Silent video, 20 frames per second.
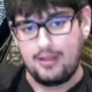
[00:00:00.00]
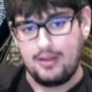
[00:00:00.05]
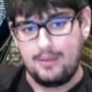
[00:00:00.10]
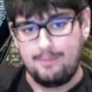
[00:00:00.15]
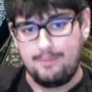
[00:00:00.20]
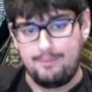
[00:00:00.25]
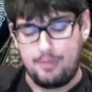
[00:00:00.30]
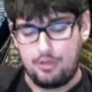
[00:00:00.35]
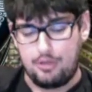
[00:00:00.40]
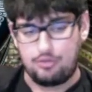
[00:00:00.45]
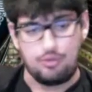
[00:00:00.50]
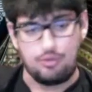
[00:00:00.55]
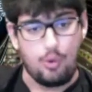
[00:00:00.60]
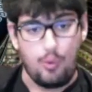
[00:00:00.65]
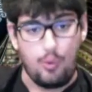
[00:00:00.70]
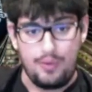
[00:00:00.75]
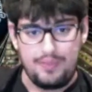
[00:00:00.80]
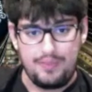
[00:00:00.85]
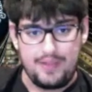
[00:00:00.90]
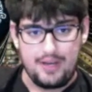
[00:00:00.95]
There's no one
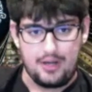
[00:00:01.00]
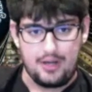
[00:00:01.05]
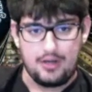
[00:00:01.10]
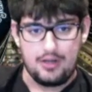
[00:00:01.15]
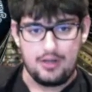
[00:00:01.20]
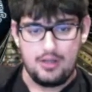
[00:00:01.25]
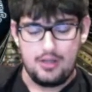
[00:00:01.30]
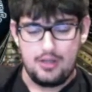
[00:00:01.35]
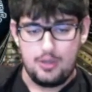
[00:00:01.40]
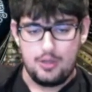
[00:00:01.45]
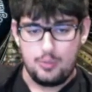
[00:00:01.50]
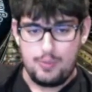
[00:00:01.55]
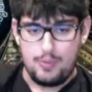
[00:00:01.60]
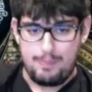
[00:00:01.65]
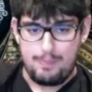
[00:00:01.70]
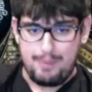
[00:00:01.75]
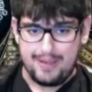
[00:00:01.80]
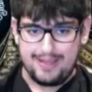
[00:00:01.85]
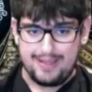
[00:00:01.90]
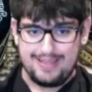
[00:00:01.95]
there. We pick a
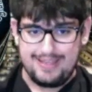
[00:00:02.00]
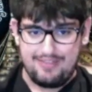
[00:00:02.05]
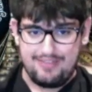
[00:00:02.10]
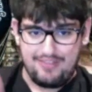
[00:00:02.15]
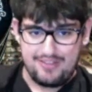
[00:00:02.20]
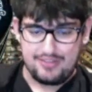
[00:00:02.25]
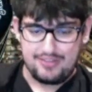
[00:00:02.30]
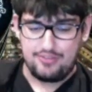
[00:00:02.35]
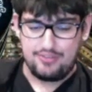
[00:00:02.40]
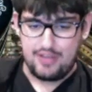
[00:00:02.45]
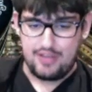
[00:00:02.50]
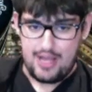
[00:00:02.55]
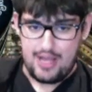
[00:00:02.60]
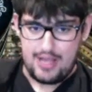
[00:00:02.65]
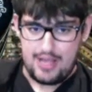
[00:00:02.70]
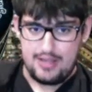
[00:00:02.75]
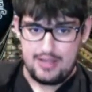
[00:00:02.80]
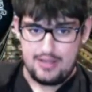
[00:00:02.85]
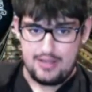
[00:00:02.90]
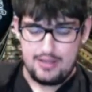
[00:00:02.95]
defensive guy,
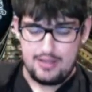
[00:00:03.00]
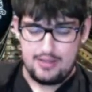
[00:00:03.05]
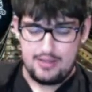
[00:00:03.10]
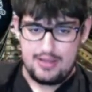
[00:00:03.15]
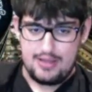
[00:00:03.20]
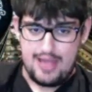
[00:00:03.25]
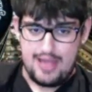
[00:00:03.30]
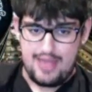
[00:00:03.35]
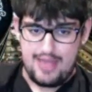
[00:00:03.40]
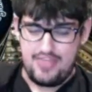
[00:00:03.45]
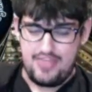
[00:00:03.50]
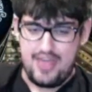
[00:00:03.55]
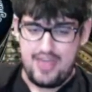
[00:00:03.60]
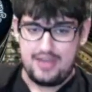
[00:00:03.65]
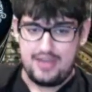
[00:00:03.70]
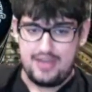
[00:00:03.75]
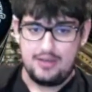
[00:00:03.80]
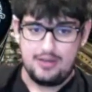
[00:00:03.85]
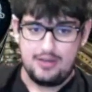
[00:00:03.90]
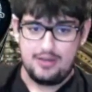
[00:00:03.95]
and then
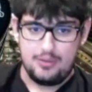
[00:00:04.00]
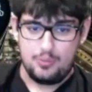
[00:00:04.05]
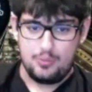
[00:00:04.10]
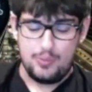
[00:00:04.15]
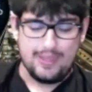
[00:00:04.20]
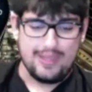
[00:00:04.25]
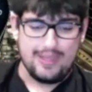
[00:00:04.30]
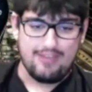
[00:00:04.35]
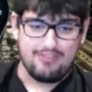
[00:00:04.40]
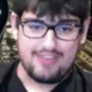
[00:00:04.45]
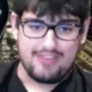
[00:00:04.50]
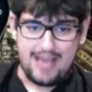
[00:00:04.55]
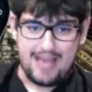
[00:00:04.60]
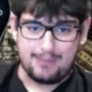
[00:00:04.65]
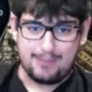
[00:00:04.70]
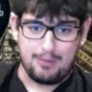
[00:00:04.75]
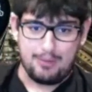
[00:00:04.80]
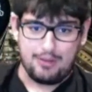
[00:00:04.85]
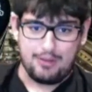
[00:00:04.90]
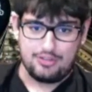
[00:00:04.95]
we give Dak
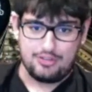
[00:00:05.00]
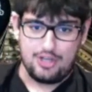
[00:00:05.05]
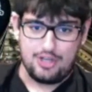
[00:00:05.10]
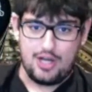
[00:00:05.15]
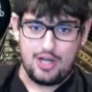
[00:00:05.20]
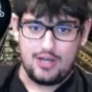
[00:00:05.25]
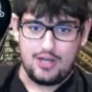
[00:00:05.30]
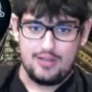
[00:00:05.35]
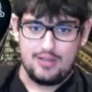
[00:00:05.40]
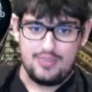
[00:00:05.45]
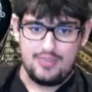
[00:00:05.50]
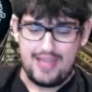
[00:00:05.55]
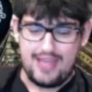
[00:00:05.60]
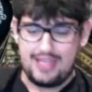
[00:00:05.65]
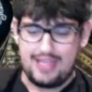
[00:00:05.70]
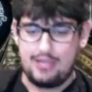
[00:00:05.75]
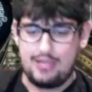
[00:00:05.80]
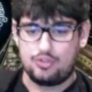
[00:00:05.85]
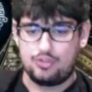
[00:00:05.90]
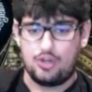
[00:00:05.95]
Prescott that
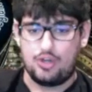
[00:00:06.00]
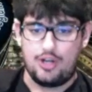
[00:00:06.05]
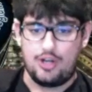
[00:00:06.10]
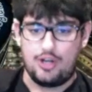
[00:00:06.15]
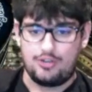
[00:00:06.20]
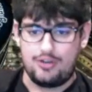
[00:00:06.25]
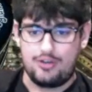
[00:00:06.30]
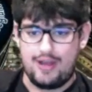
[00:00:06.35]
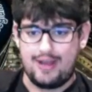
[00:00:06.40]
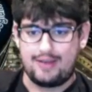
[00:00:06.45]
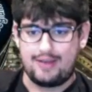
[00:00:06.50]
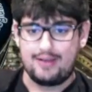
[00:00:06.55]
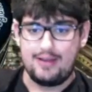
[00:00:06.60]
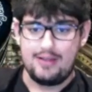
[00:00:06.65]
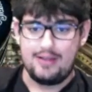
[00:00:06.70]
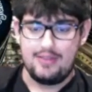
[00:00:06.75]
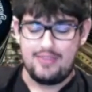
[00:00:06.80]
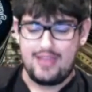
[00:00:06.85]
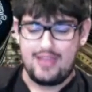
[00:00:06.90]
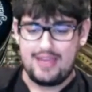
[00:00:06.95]
huge contract
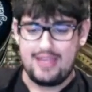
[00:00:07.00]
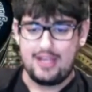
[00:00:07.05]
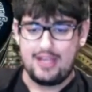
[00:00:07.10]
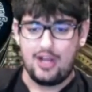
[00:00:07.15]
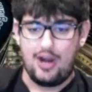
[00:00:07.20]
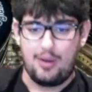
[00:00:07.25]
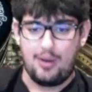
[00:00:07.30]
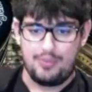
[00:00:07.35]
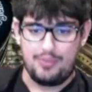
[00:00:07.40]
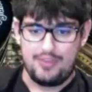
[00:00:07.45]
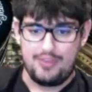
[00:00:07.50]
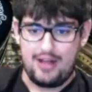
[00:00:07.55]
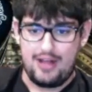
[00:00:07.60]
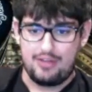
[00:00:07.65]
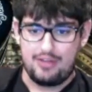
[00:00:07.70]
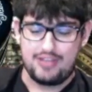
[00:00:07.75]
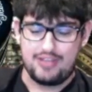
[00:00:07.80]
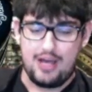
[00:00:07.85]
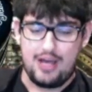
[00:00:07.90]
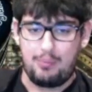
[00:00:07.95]
that he got with the Dallas
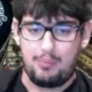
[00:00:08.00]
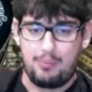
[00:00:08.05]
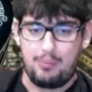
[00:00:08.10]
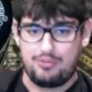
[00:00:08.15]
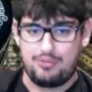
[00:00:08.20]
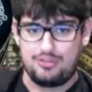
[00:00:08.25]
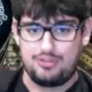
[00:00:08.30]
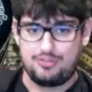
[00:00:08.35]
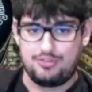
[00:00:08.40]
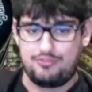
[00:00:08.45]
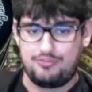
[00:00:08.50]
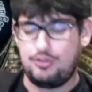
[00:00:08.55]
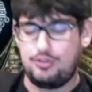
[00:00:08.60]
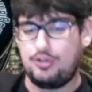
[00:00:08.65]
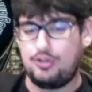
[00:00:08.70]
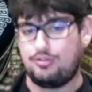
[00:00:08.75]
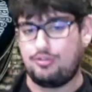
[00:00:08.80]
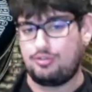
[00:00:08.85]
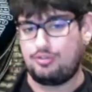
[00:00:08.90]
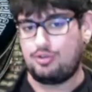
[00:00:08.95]
Cowboys just a few years
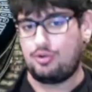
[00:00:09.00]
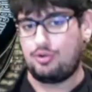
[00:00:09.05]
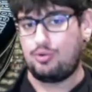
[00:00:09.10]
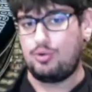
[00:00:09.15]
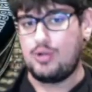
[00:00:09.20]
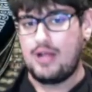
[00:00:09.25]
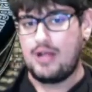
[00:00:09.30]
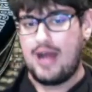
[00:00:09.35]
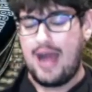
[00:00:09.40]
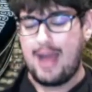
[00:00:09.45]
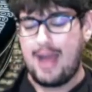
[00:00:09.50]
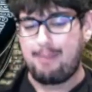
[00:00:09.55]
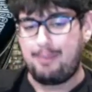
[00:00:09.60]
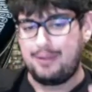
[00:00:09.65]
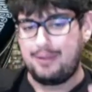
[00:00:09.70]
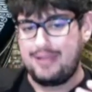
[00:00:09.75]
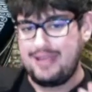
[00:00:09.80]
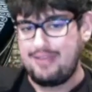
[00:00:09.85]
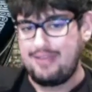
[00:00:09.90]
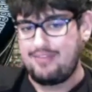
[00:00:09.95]
ago. I
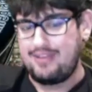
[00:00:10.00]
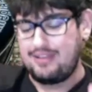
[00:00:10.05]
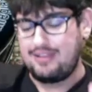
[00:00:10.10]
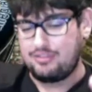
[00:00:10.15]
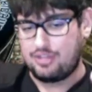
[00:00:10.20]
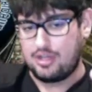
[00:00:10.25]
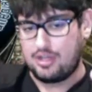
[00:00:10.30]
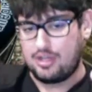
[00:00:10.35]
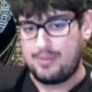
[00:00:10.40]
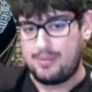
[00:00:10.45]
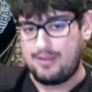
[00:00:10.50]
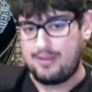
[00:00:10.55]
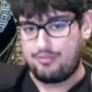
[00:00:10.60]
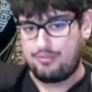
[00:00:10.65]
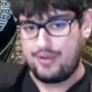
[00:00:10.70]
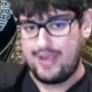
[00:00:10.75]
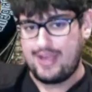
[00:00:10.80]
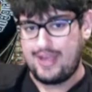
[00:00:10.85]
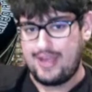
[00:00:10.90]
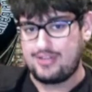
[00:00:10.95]
believe he's going to be a free
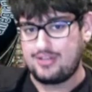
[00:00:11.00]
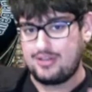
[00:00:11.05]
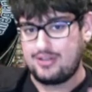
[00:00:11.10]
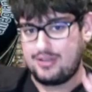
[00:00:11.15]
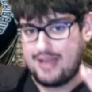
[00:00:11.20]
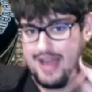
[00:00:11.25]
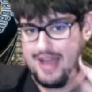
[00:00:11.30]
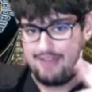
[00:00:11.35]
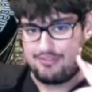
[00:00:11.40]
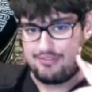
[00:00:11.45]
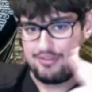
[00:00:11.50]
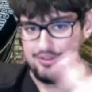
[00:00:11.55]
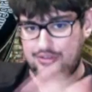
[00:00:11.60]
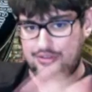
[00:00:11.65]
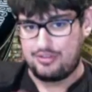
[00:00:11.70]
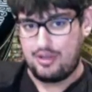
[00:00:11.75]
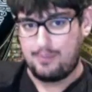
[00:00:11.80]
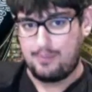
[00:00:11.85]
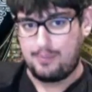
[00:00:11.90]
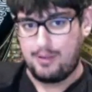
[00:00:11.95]
agent after this
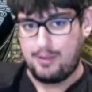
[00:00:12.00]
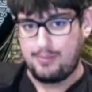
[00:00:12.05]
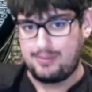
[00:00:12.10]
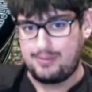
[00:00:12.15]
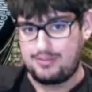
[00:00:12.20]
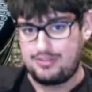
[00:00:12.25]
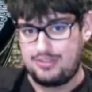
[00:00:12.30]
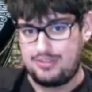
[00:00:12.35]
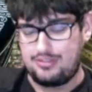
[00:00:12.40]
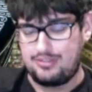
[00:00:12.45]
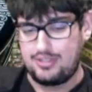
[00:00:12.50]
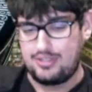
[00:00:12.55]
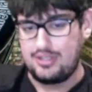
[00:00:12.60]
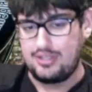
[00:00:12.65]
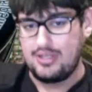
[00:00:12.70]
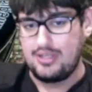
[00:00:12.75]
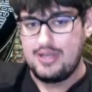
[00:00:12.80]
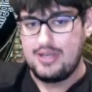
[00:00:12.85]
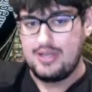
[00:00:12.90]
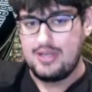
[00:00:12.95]
upcoming season.
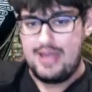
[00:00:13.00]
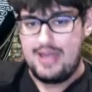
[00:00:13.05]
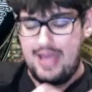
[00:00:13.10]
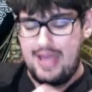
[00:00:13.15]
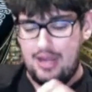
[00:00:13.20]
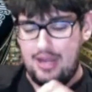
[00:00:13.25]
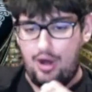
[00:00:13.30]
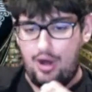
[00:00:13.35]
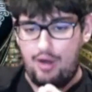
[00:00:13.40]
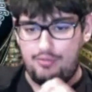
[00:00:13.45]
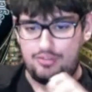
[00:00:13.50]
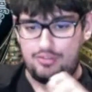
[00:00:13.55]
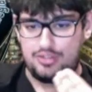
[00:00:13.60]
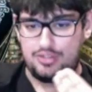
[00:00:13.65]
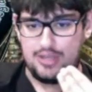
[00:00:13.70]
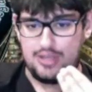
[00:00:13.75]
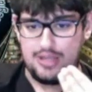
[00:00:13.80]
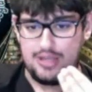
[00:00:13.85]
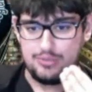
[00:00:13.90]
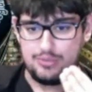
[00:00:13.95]
And obviously,
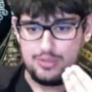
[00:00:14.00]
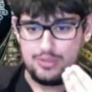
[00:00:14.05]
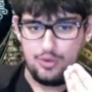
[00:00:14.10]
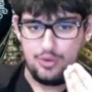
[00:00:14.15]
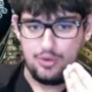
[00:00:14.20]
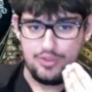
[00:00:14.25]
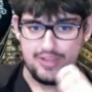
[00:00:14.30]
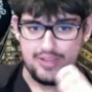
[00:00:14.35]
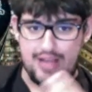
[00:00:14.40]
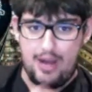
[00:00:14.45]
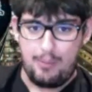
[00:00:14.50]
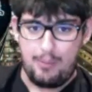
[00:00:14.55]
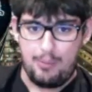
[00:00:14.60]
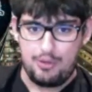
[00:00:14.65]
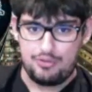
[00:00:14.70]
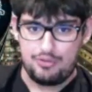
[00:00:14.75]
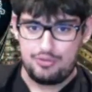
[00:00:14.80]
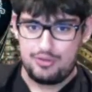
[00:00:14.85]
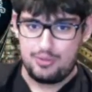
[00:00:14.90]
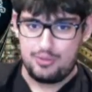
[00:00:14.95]
as we know the Cowboys
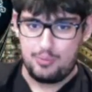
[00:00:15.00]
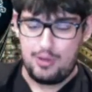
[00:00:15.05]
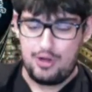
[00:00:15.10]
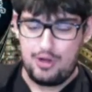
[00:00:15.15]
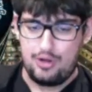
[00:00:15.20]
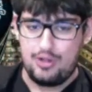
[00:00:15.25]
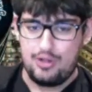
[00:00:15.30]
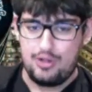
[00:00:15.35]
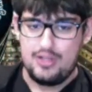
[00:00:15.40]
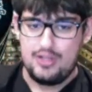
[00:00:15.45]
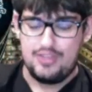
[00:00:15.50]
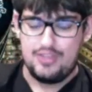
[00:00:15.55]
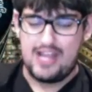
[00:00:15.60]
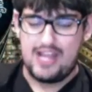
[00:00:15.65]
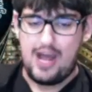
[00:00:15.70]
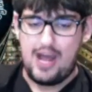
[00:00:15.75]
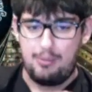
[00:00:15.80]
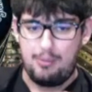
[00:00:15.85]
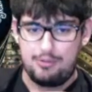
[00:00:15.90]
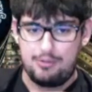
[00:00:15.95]
really well, the
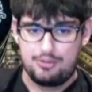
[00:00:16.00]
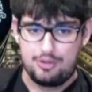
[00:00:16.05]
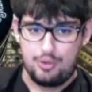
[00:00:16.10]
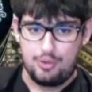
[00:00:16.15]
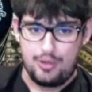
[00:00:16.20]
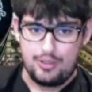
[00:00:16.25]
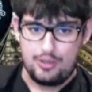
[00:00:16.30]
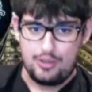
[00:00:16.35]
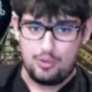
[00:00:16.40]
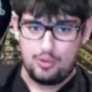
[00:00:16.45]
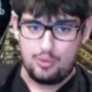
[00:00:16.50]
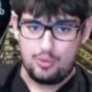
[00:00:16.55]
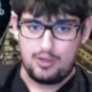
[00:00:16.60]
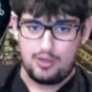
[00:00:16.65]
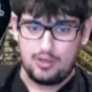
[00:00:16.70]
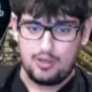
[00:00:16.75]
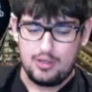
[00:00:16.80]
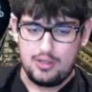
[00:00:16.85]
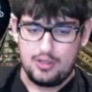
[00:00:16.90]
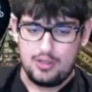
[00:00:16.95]
Cowboys are going nowhere.
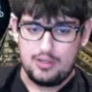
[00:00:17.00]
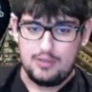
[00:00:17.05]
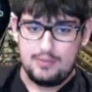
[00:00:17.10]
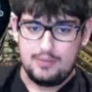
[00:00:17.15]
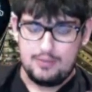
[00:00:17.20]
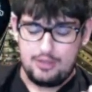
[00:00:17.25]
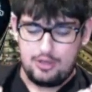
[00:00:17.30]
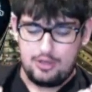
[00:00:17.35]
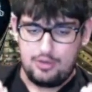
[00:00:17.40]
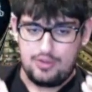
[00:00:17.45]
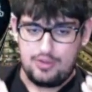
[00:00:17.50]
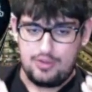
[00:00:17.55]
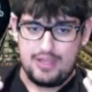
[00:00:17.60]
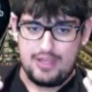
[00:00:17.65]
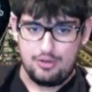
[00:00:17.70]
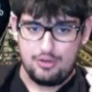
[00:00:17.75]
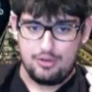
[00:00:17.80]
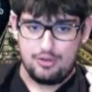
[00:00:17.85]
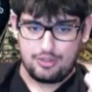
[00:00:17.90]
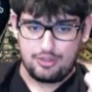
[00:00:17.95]
The Eagles
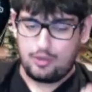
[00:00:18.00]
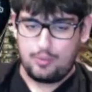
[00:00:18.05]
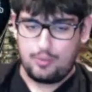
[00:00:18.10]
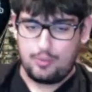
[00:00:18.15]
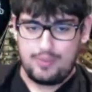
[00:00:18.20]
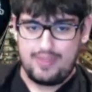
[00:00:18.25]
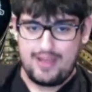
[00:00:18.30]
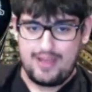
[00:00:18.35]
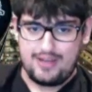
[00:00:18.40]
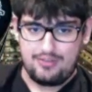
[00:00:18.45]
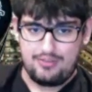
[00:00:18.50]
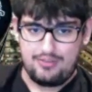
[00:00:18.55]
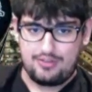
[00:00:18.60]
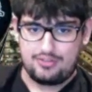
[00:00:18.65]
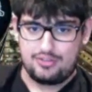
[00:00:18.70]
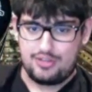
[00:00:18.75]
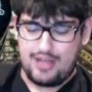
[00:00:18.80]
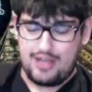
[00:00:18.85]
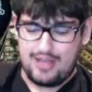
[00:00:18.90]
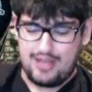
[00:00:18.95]
are going to win that division.
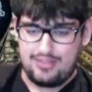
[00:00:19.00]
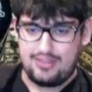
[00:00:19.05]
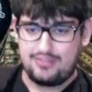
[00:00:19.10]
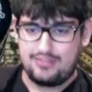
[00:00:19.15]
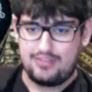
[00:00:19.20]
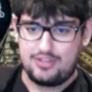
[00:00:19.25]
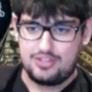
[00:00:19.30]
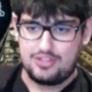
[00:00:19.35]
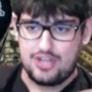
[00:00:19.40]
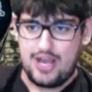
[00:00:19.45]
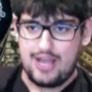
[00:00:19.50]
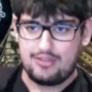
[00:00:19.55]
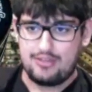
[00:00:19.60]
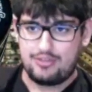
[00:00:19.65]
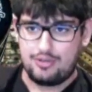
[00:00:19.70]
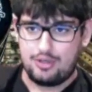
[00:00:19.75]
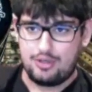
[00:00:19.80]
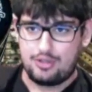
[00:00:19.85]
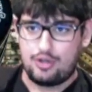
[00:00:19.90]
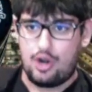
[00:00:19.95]
I think the Giants are a
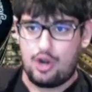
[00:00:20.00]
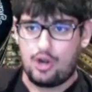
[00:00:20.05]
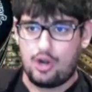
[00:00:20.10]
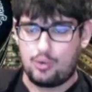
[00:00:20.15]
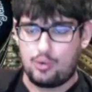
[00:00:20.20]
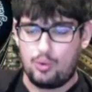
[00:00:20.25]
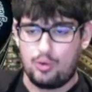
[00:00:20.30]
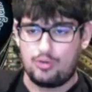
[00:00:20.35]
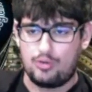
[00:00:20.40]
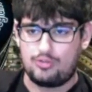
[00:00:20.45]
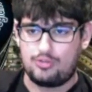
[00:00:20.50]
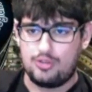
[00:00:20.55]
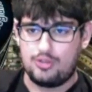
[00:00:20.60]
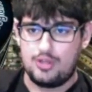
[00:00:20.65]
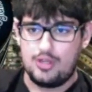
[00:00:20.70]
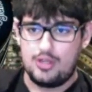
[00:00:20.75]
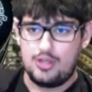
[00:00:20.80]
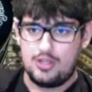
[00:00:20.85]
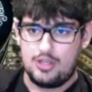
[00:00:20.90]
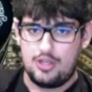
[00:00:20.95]
dark horse,
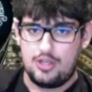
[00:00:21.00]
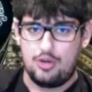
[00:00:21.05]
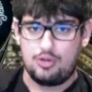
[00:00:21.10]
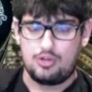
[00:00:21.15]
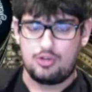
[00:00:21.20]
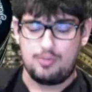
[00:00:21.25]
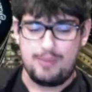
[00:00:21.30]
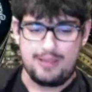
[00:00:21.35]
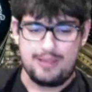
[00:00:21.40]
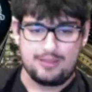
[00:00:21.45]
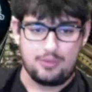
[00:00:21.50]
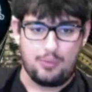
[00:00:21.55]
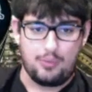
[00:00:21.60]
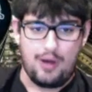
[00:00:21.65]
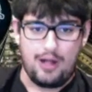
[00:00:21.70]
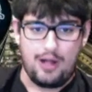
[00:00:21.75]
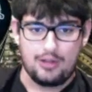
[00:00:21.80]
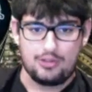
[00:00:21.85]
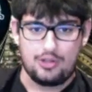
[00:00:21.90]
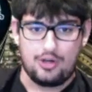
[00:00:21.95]
to make the
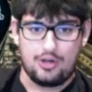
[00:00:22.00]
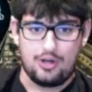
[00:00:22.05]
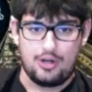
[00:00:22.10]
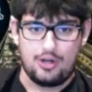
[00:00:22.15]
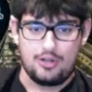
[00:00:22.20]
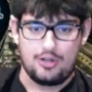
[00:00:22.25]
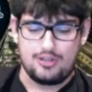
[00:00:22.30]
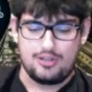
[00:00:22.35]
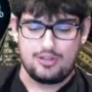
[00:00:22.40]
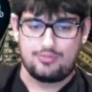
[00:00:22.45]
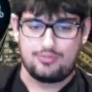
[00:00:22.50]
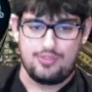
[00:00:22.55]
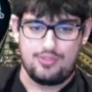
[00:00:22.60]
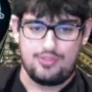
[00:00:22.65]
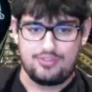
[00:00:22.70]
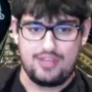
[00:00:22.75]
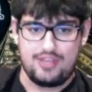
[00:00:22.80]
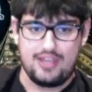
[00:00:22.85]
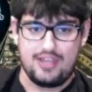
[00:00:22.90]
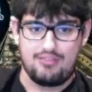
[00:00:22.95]
wild card just for the
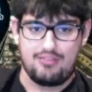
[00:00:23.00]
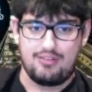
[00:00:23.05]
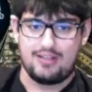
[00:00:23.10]
sake of it.